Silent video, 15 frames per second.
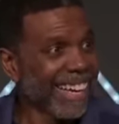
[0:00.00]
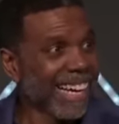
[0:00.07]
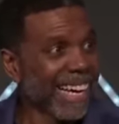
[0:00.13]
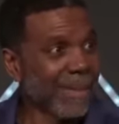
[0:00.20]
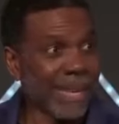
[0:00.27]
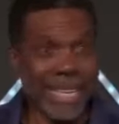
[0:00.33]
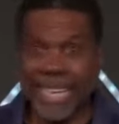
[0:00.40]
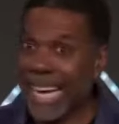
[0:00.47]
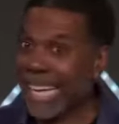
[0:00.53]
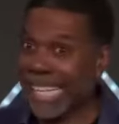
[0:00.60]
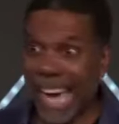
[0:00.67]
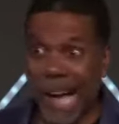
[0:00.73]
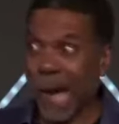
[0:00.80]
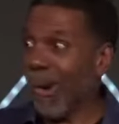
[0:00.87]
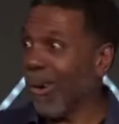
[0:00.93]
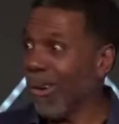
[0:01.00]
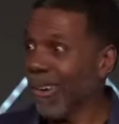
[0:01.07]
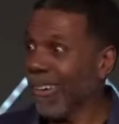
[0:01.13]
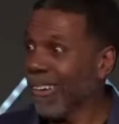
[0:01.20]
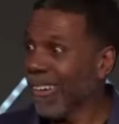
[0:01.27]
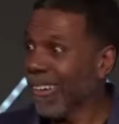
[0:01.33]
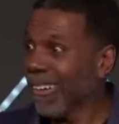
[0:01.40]
I'm like, God, dog,
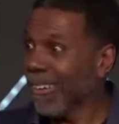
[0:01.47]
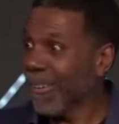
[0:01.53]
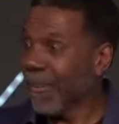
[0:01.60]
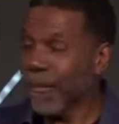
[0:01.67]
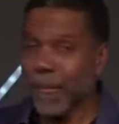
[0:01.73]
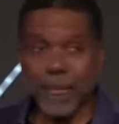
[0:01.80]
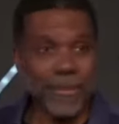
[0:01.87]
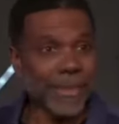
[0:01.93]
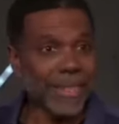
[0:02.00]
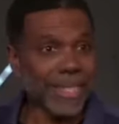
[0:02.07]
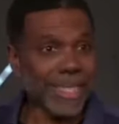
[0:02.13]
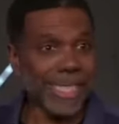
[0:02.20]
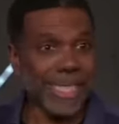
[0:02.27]
this